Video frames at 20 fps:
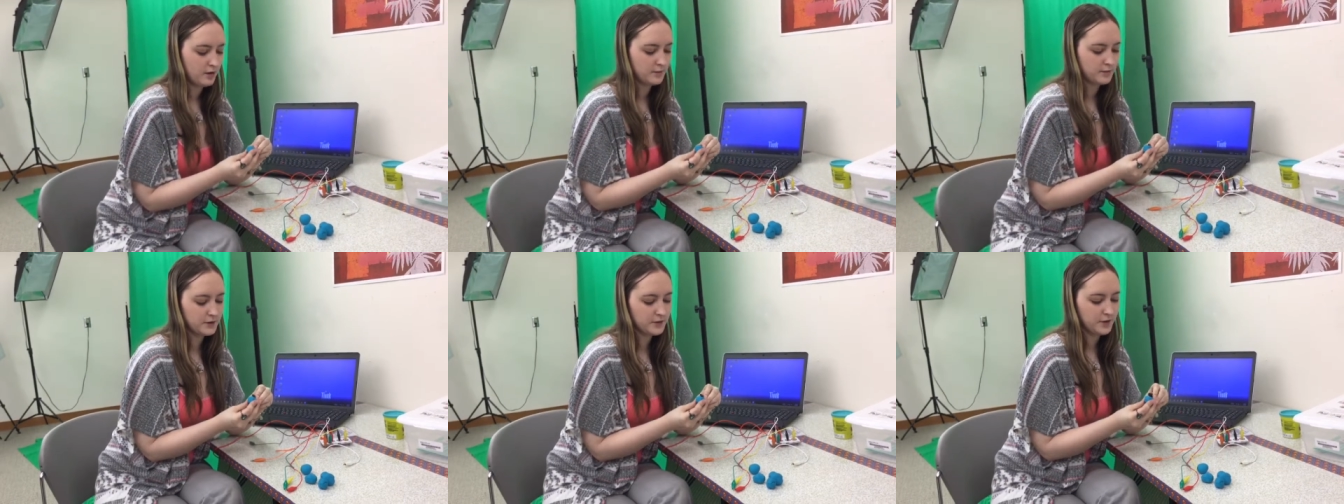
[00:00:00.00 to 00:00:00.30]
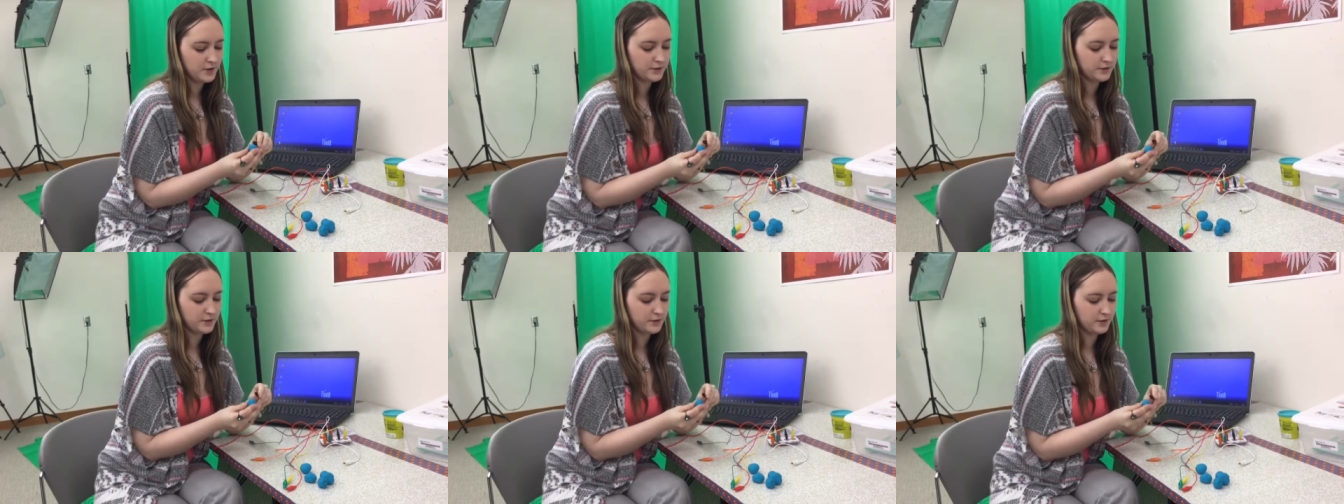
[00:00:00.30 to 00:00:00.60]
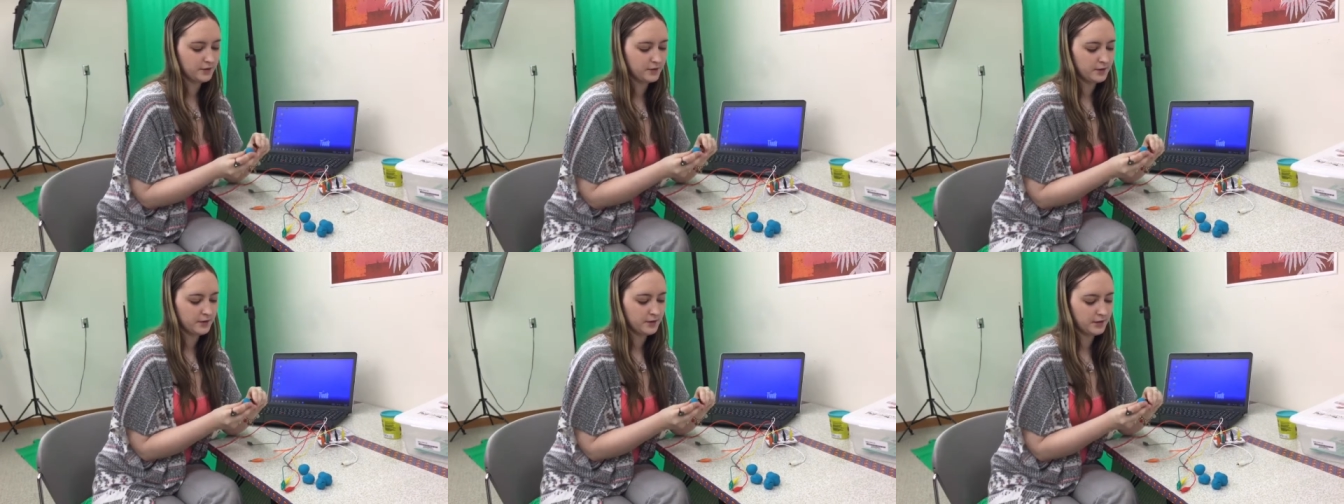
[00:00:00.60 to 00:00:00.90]
It's also
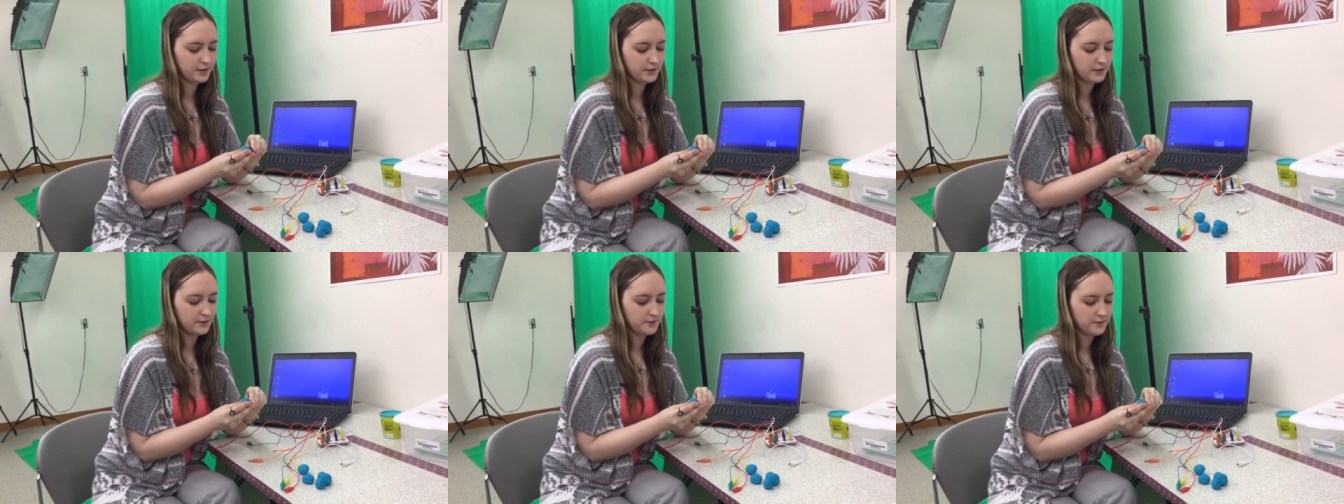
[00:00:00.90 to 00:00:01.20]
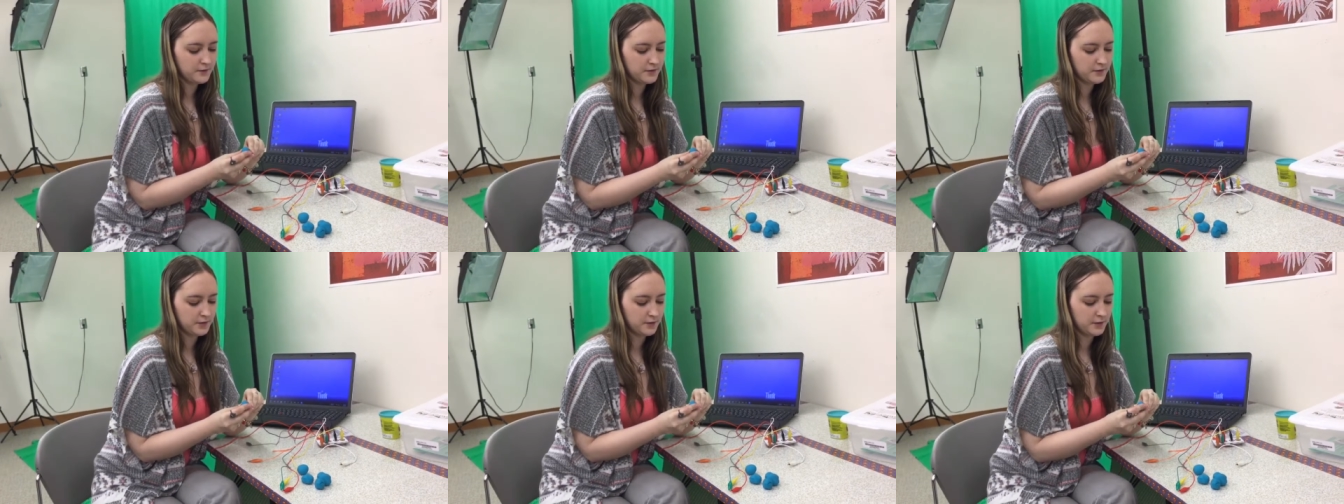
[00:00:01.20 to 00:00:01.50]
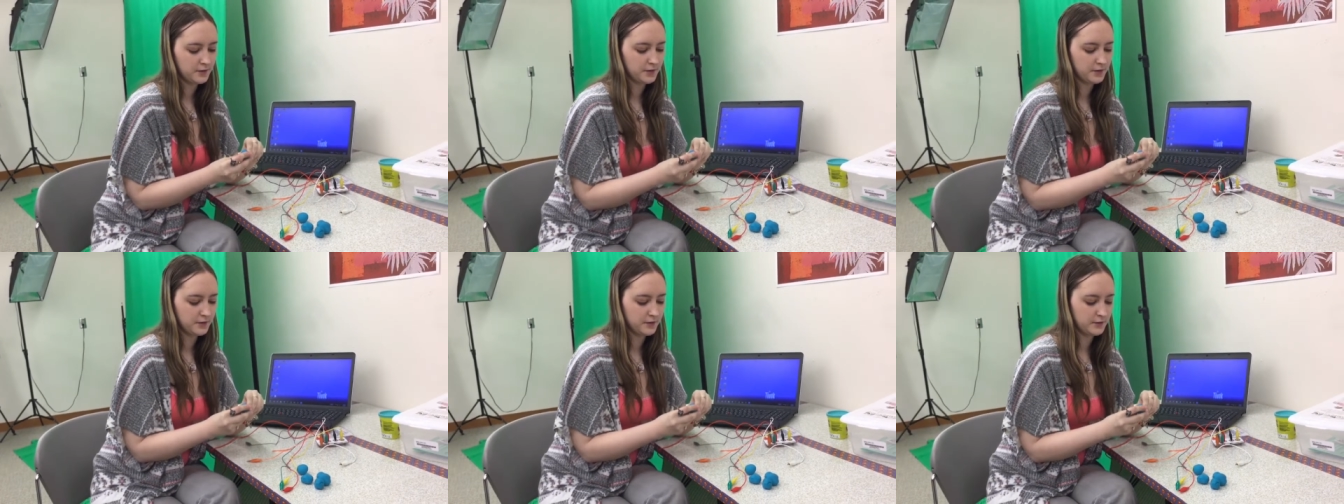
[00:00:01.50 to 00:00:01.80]
conductive, so
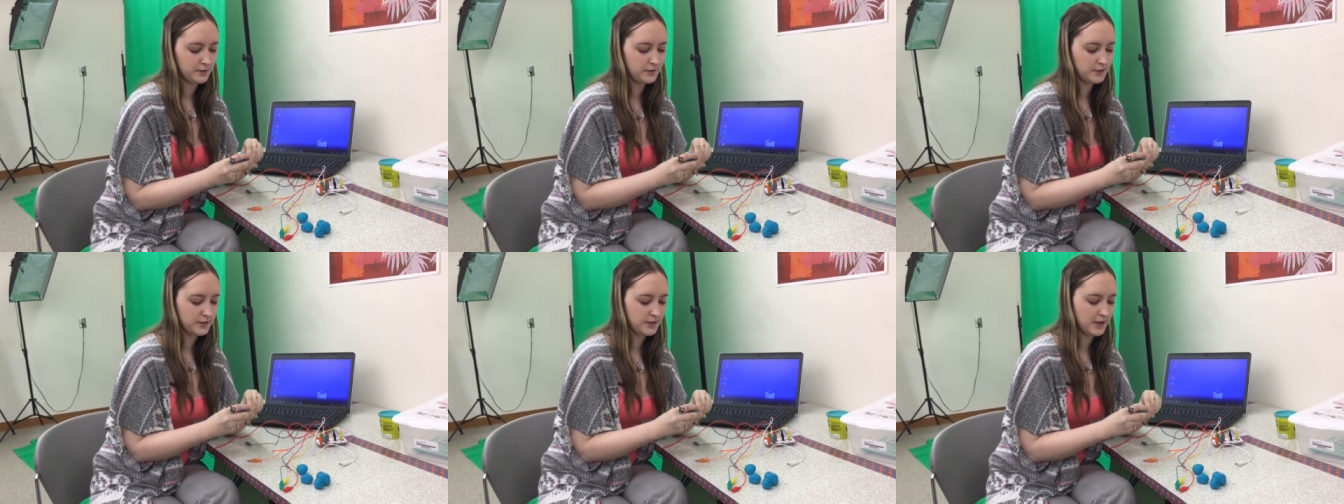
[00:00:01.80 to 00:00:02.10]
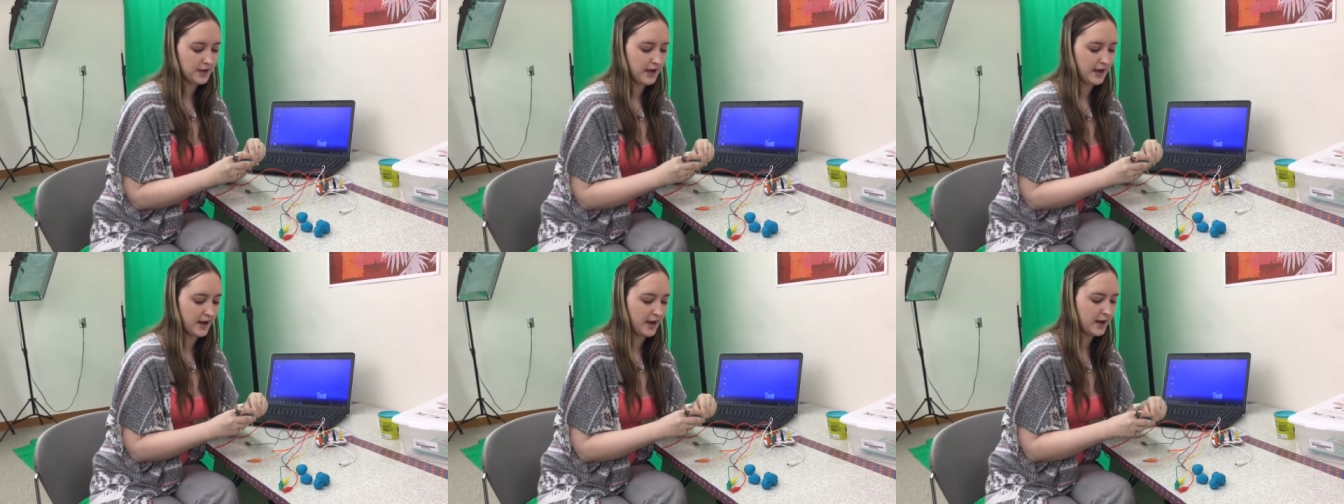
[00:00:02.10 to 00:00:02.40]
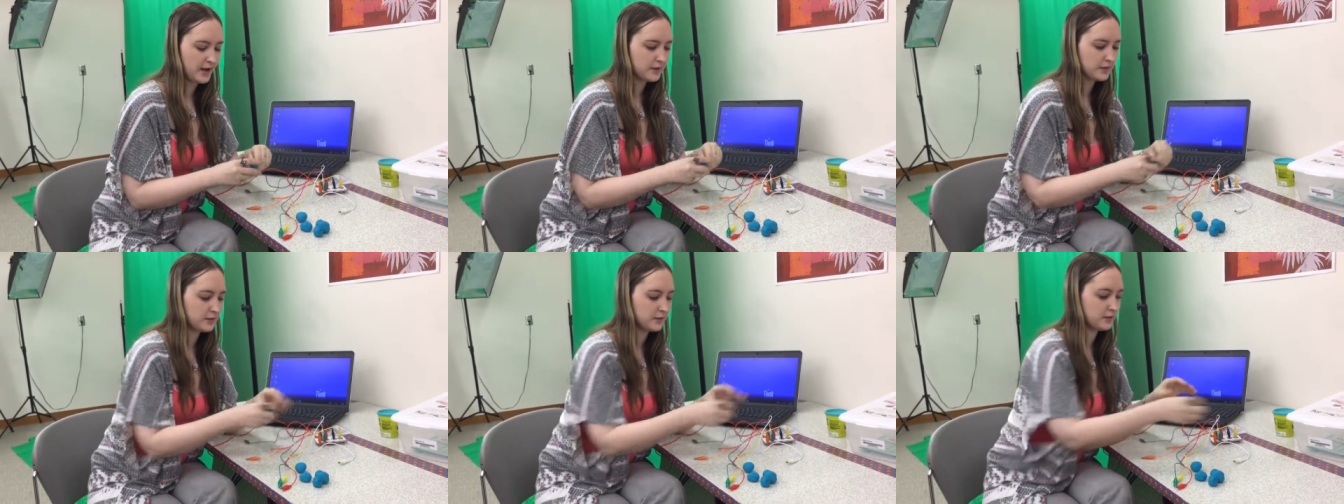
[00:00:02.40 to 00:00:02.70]
you can use
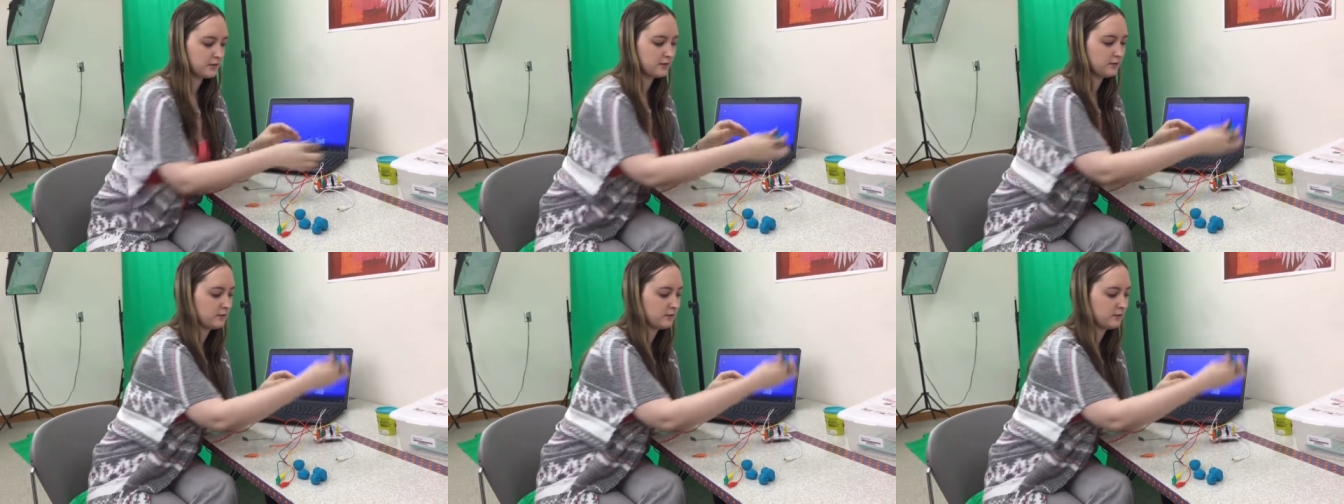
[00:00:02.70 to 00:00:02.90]
that.